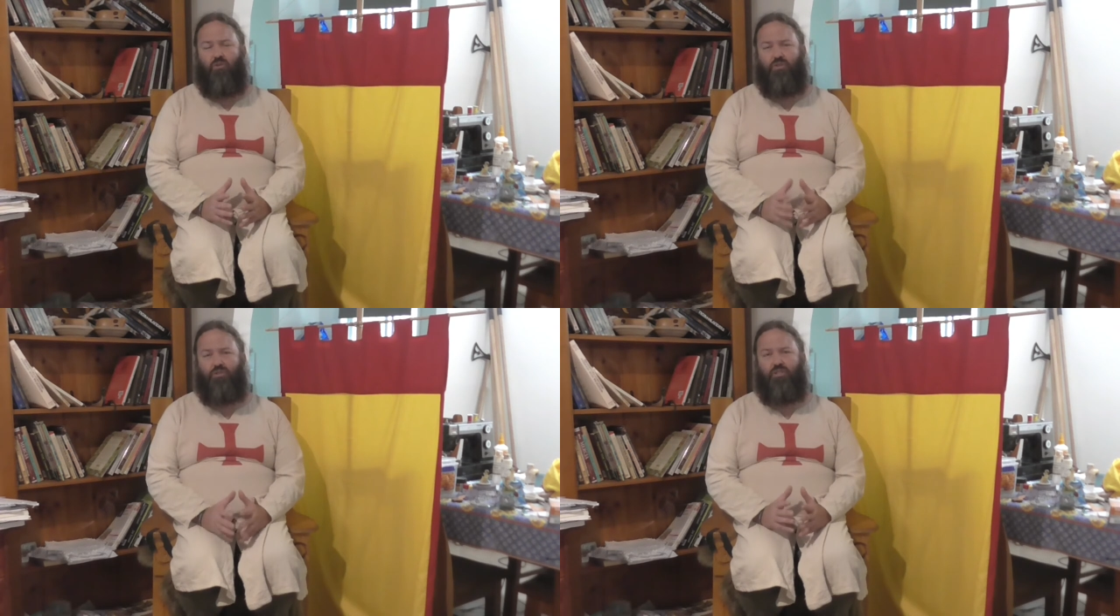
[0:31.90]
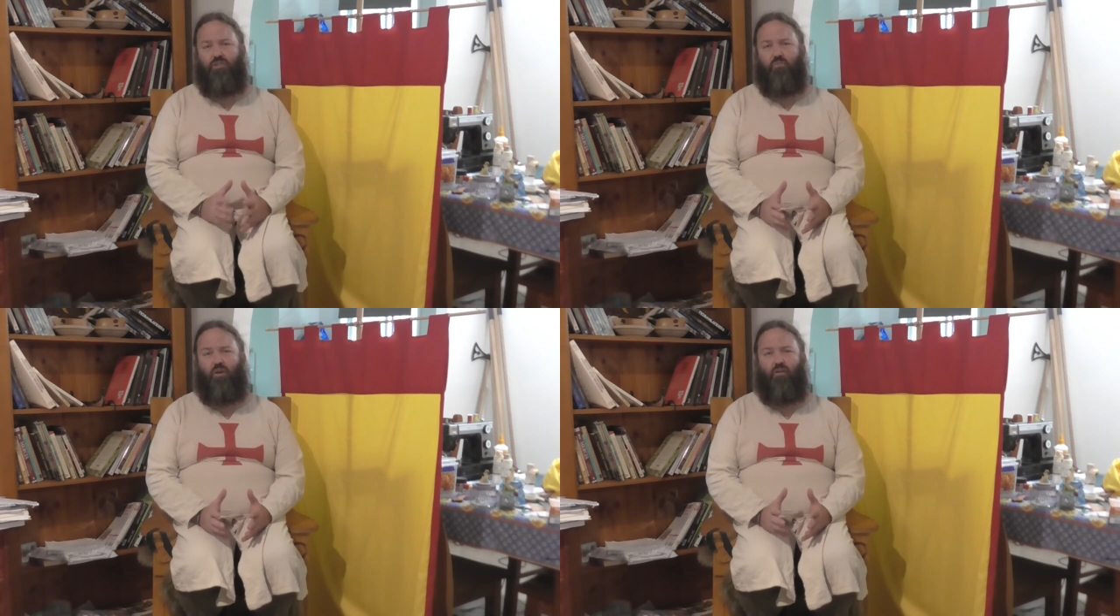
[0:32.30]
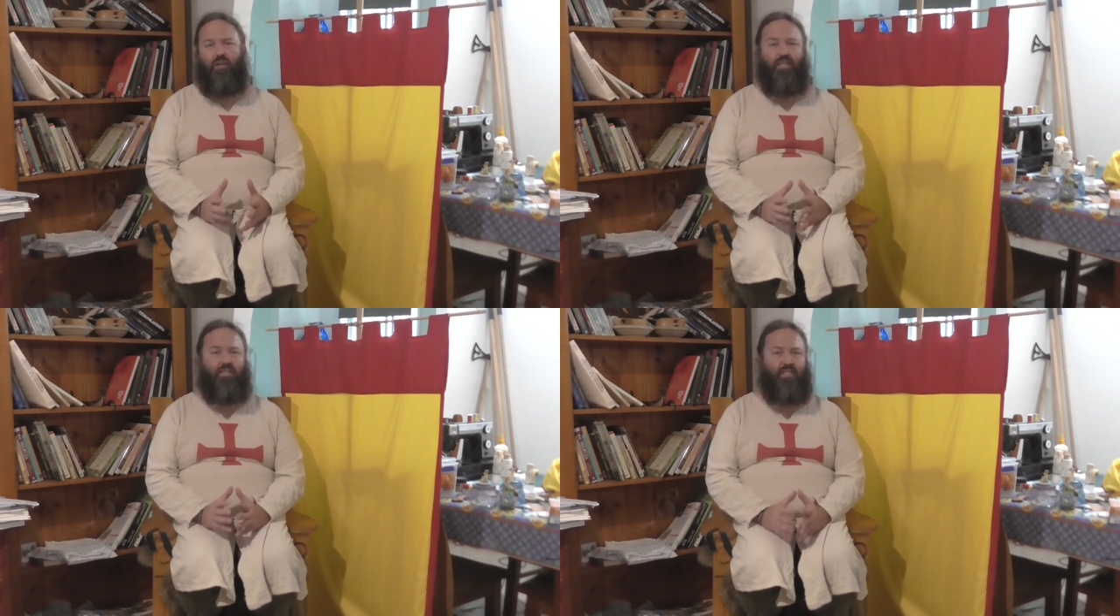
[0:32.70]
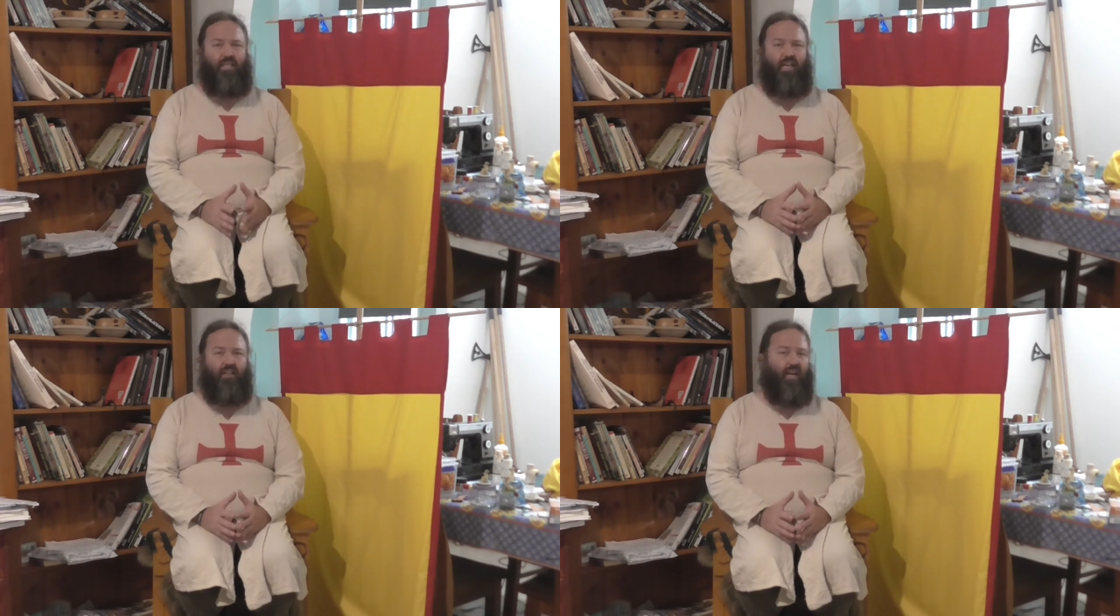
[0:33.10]
Christian warriors
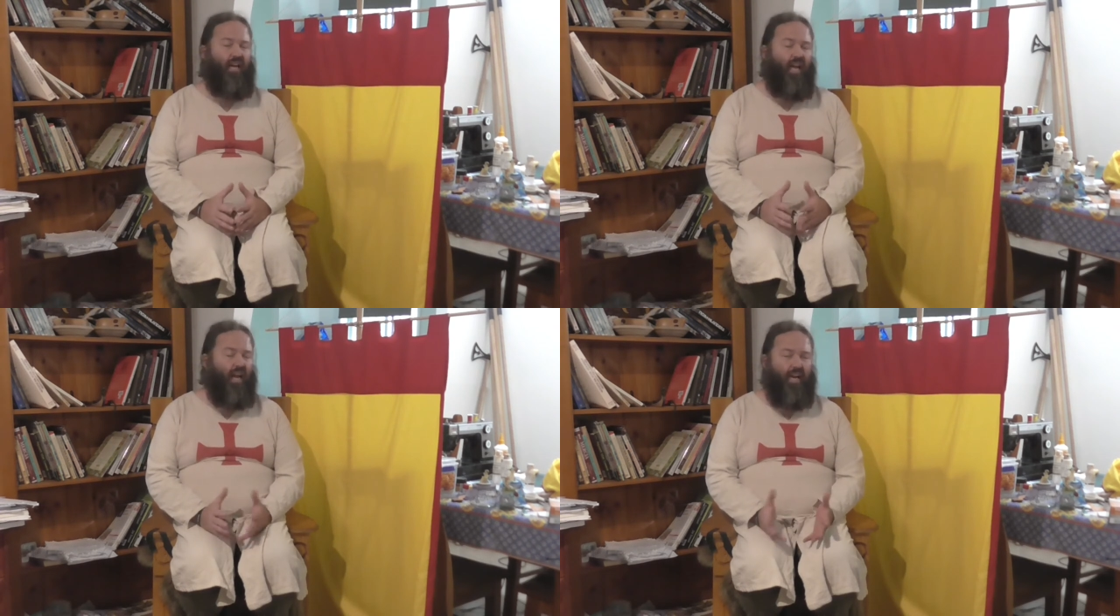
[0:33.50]
together,